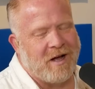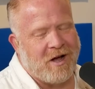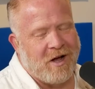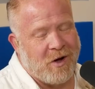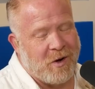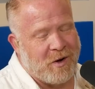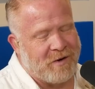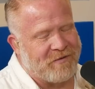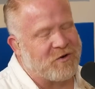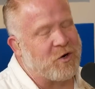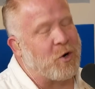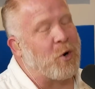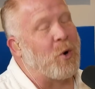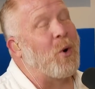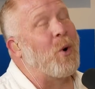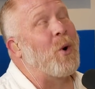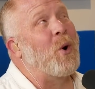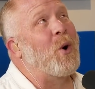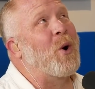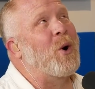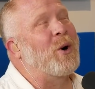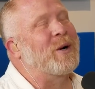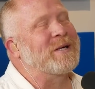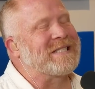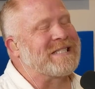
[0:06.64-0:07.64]
Oh, of
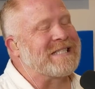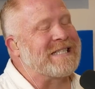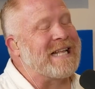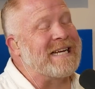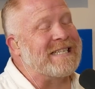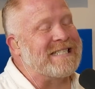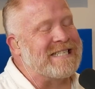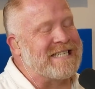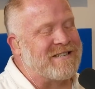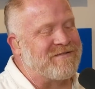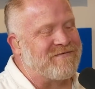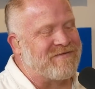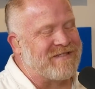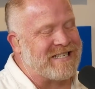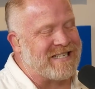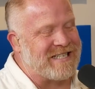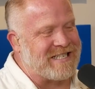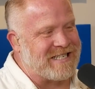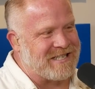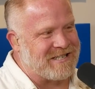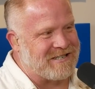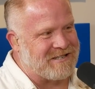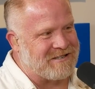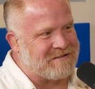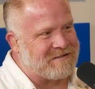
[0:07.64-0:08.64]
course they did a
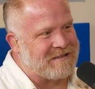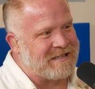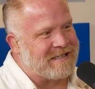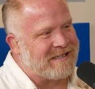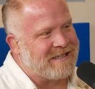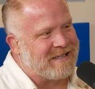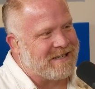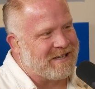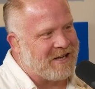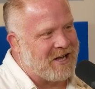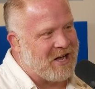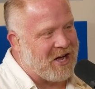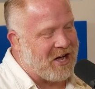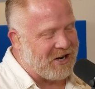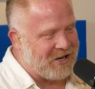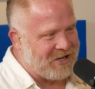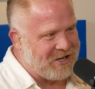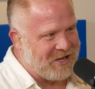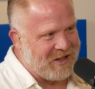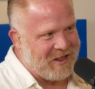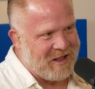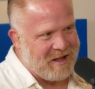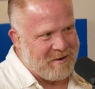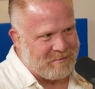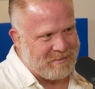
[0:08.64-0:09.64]
video on
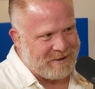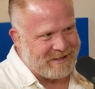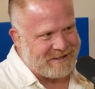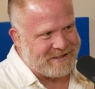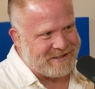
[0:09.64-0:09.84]
Columbus.